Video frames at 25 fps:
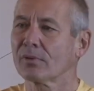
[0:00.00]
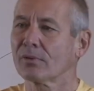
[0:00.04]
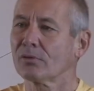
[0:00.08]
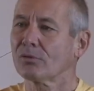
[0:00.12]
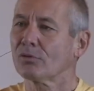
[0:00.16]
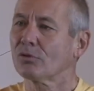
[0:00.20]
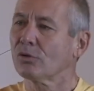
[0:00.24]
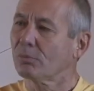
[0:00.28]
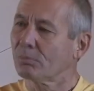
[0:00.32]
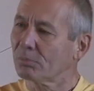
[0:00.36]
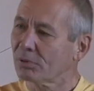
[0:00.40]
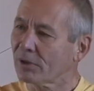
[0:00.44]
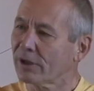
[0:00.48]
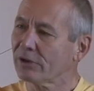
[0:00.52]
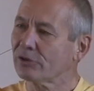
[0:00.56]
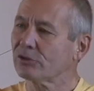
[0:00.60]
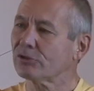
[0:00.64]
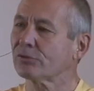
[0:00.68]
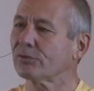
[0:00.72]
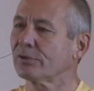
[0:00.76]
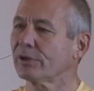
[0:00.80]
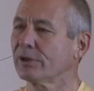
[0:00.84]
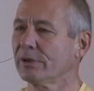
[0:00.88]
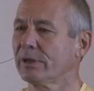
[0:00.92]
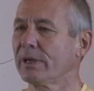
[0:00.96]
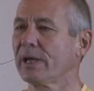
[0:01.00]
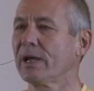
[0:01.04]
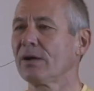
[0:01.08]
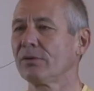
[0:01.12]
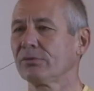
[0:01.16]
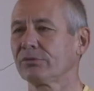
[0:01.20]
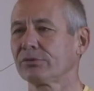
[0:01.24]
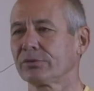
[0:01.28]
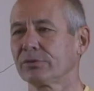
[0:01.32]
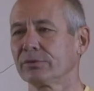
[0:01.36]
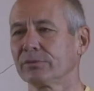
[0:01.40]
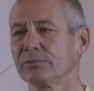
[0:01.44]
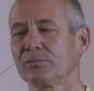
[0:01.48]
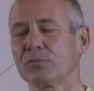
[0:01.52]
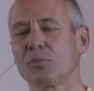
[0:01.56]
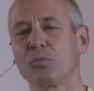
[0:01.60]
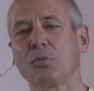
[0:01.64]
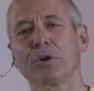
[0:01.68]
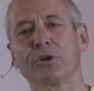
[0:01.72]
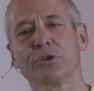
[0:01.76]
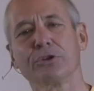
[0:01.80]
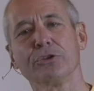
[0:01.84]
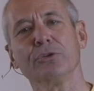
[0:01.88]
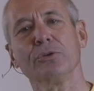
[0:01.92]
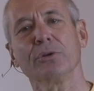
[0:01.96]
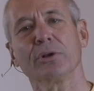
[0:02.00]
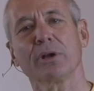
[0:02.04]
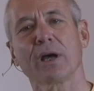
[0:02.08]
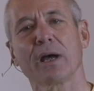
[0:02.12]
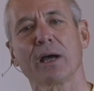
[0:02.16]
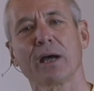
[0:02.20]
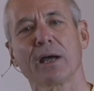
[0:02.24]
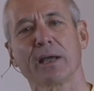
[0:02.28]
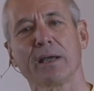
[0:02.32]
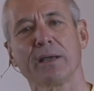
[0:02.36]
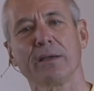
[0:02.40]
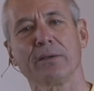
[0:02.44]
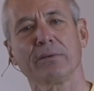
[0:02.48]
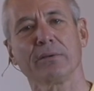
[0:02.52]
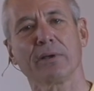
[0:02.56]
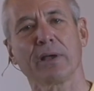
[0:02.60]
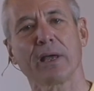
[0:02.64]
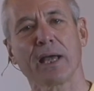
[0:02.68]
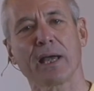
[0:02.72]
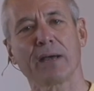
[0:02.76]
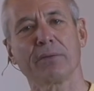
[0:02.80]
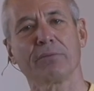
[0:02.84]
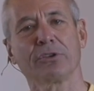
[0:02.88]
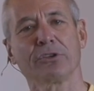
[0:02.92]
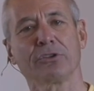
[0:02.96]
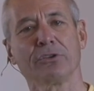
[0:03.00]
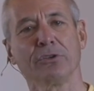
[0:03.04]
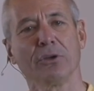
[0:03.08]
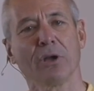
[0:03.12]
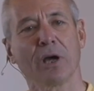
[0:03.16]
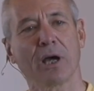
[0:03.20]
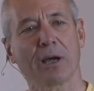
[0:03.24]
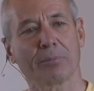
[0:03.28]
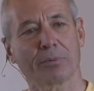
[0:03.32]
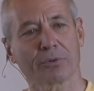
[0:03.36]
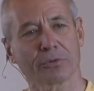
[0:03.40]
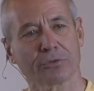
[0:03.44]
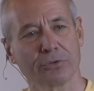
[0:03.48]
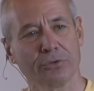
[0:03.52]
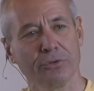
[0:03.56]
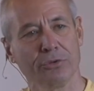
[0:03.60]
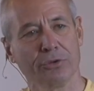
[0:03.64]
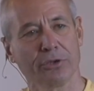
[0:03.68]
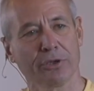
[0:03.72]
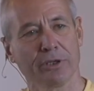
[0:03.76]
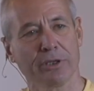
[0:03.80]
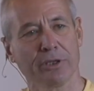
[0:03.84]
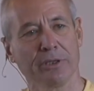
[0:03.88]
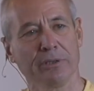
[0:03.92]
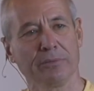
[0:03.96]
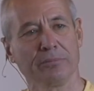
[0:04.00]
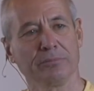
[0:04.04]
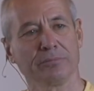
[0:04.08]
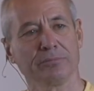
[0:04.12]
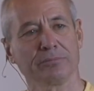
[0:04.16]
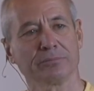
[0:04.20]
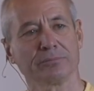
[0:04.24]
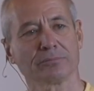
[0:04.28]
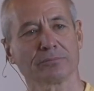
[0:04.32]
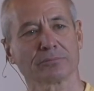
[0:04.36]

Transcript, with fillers: to a place of encounter where you and I have an opportunity